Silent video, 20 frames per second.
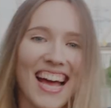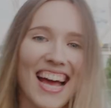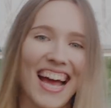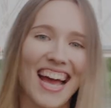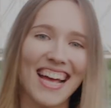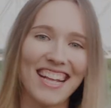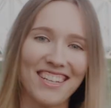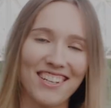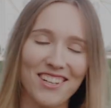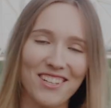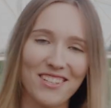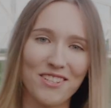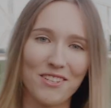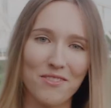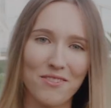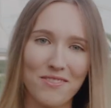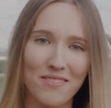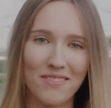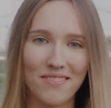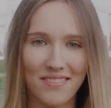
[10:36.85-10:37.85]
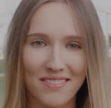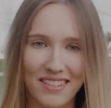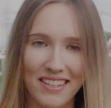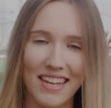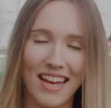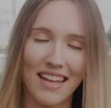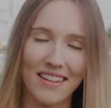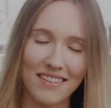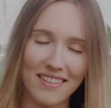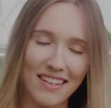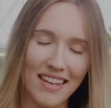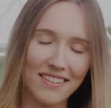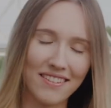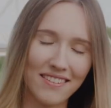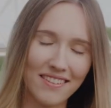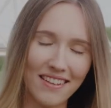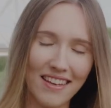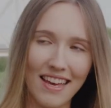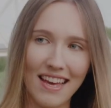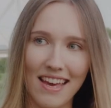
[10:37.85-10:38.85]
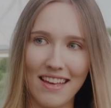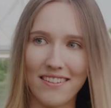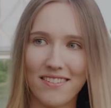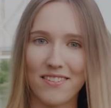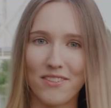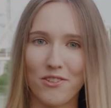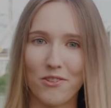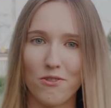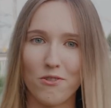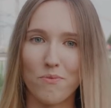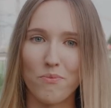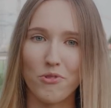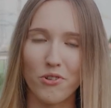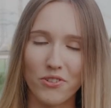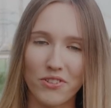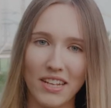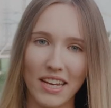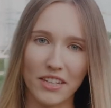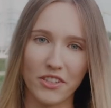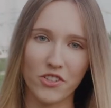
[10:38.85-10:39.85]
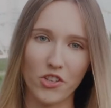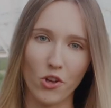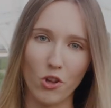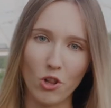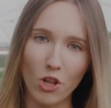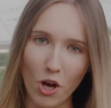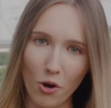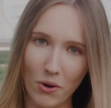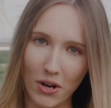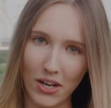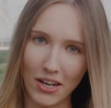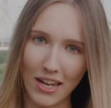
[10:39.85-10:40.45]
and also the 8 to protect your lower